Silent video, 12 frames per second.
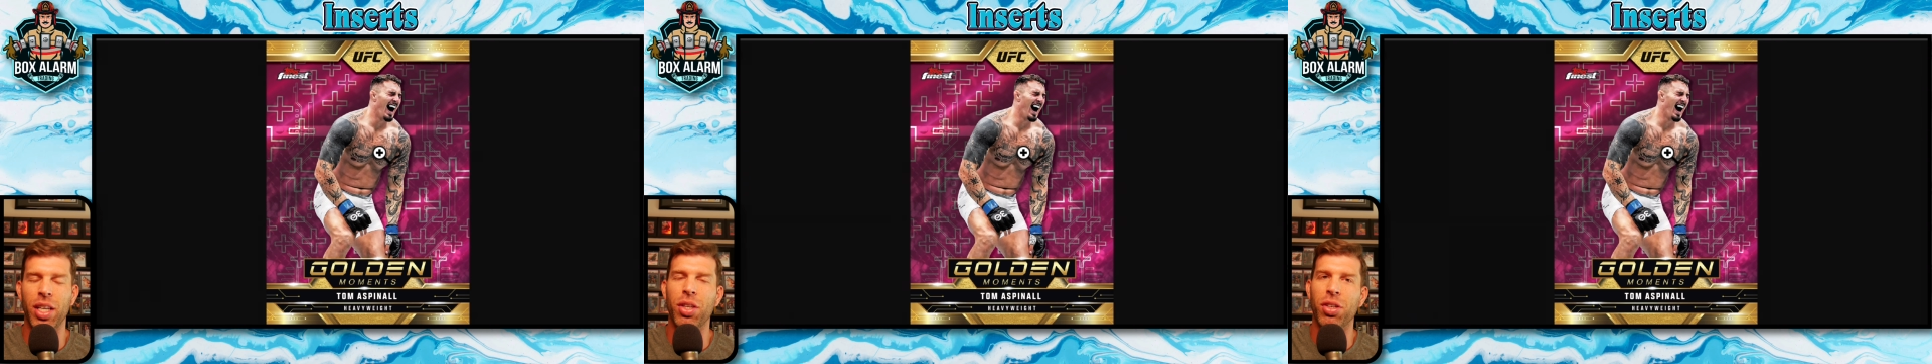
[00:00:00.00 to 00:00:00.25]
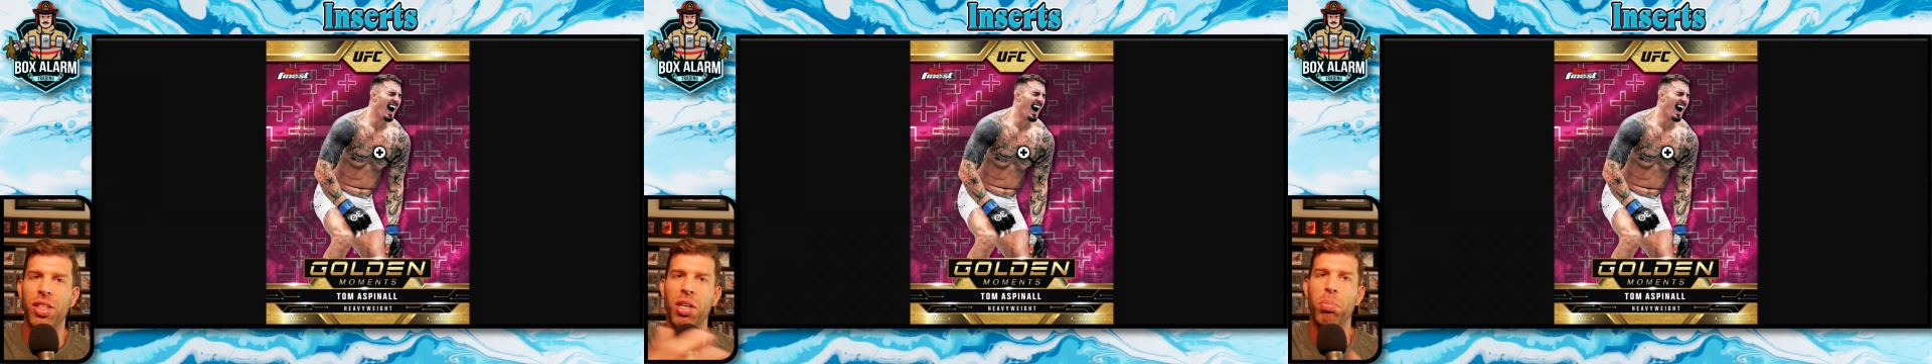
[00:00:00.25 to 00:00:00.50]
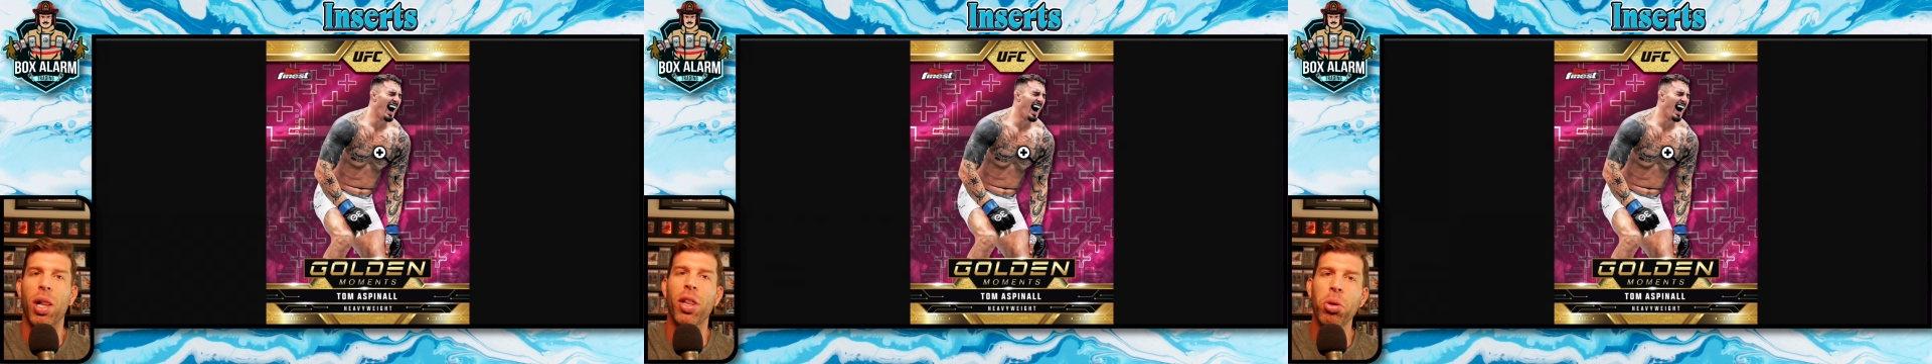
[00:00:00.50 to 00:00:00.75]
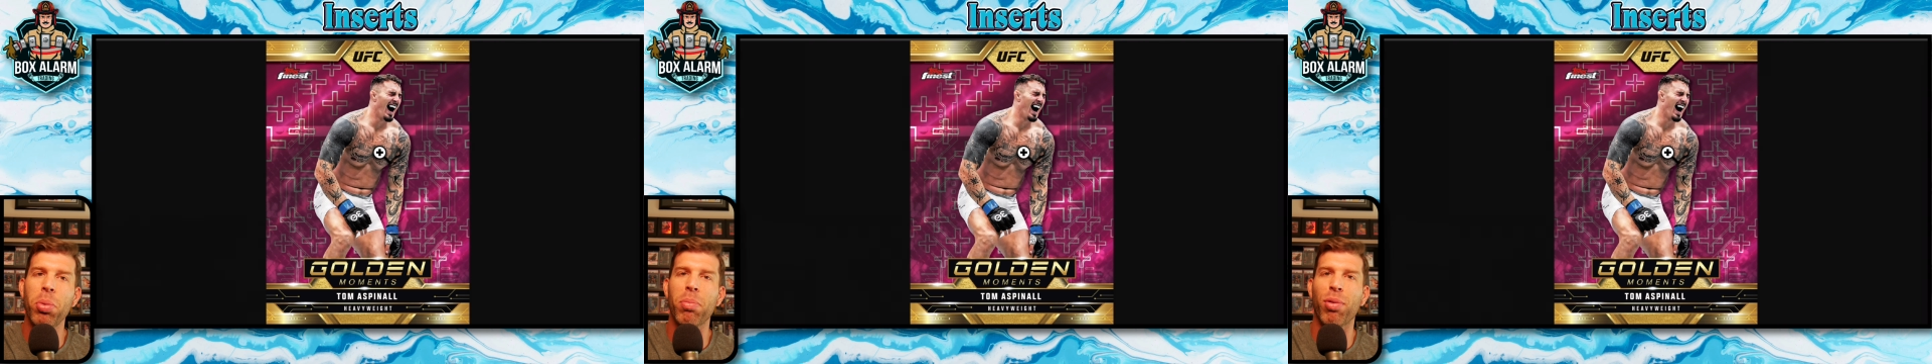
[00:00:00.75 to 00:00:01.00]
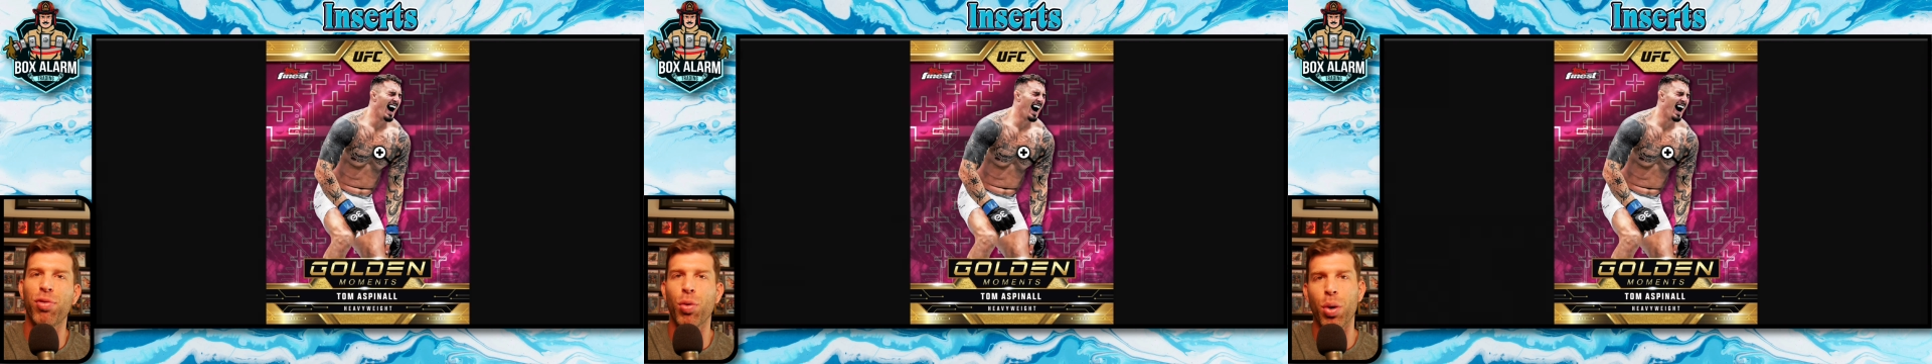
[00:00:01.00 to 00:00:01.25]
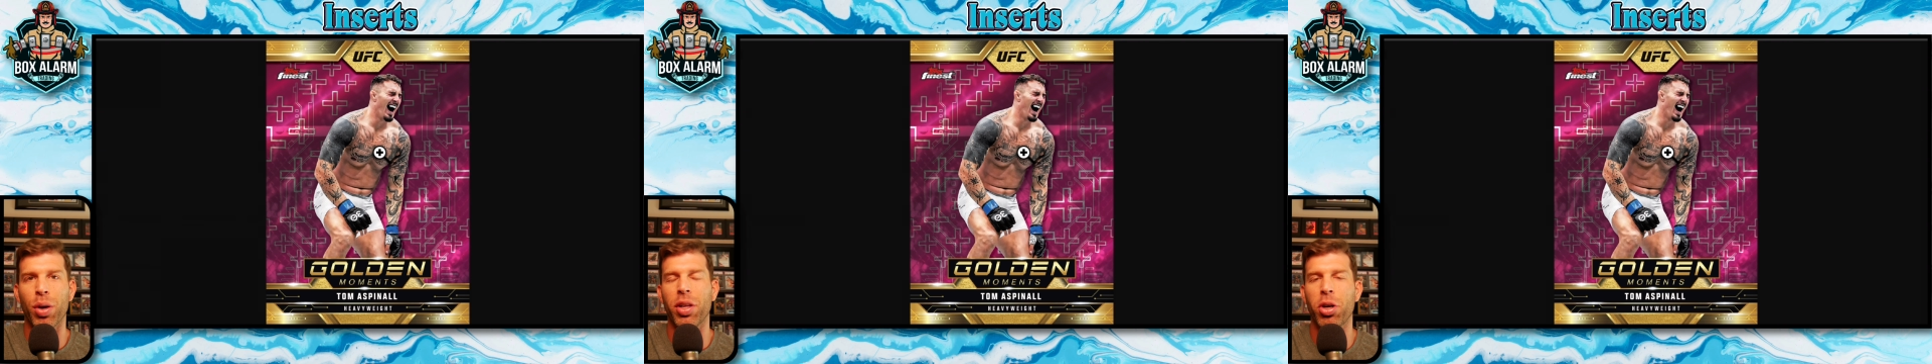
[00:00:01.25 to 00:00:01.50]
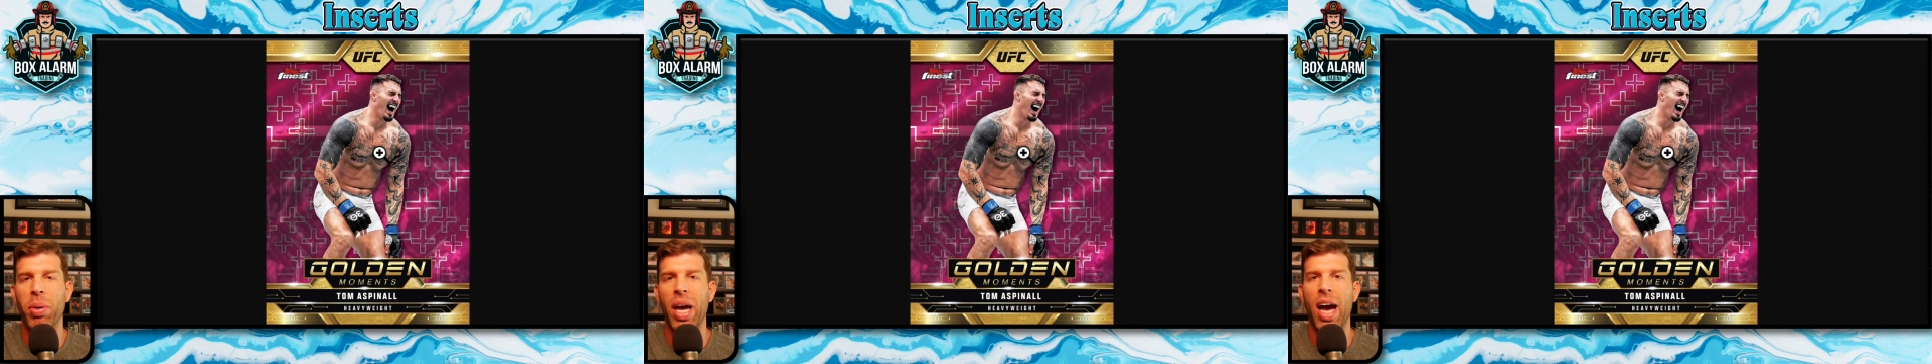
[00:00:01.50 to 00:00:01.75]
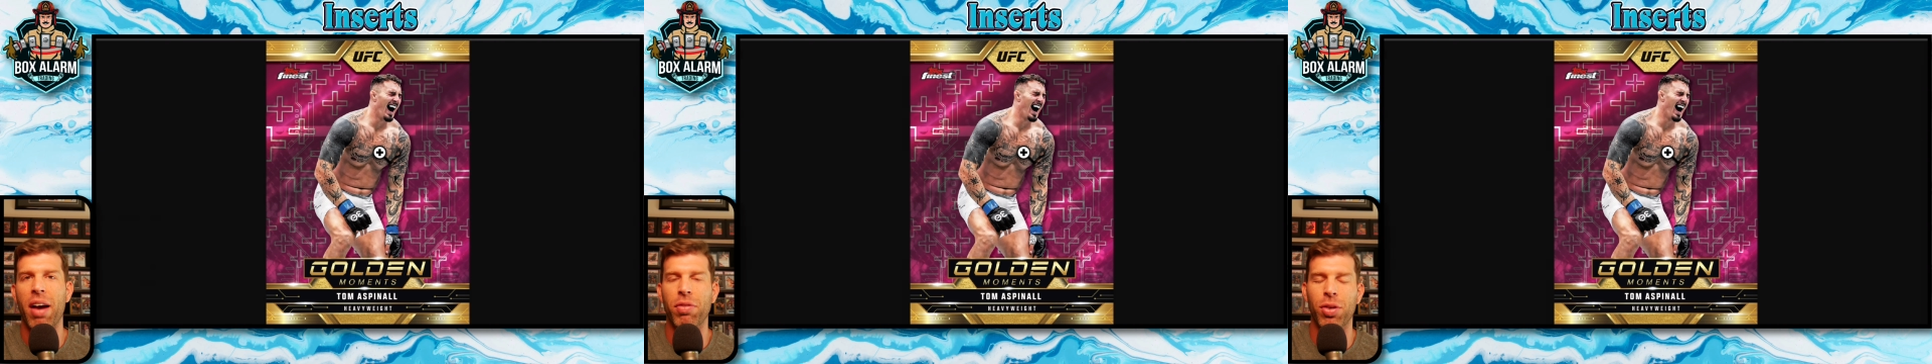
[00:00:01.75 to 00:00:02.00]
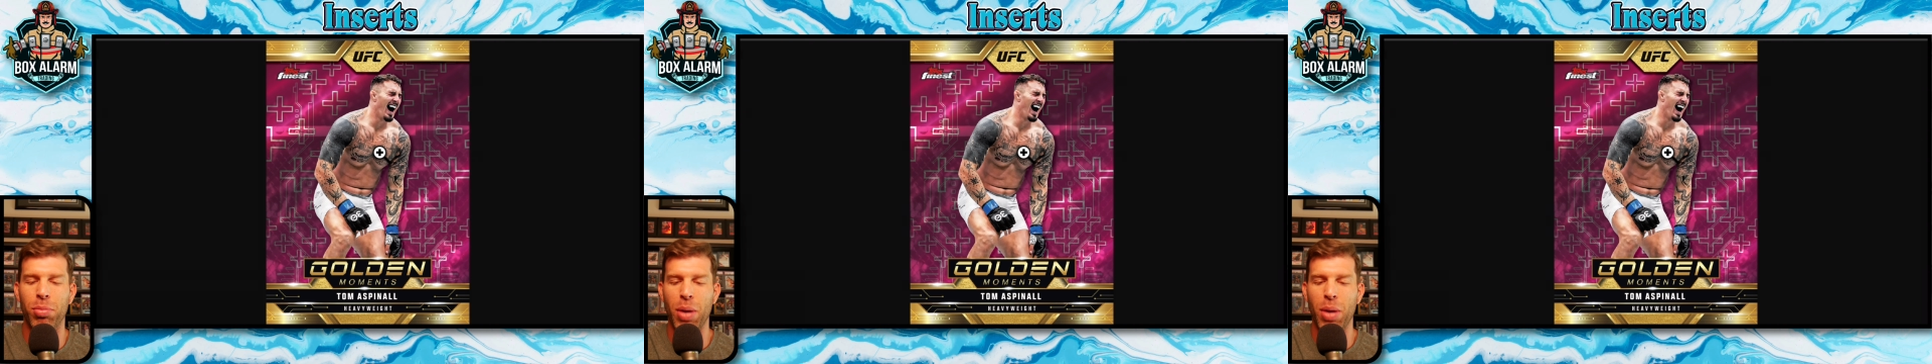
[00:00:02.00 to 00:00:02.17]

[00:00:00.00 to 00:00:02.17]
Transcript: either did a little bit before or a little bit after,